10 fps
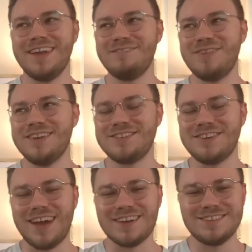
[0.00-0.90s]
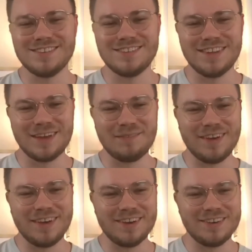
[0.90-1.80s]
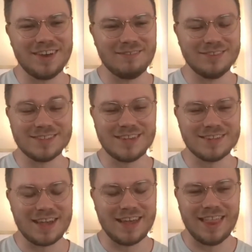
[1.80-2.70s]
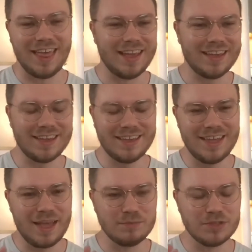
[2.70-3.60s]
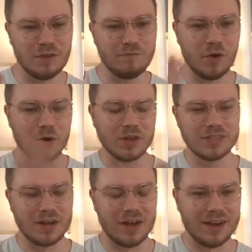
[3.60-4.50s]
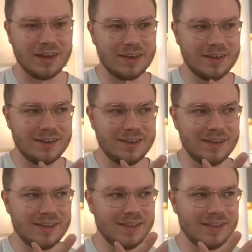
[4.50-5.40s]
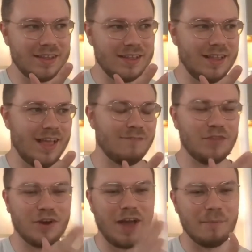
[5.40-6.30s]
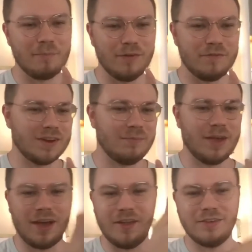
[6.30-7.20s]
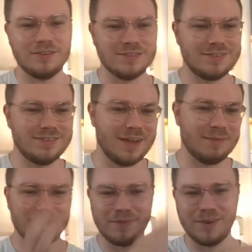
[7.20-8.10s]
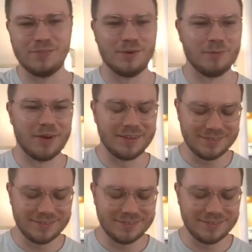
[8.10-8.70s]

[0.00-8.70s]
unfinished tracks just sitting on my hard drive, just because I like I'm so focused on. If they're not perfect, I'm like, oh, they're just I'm gonna throw them away.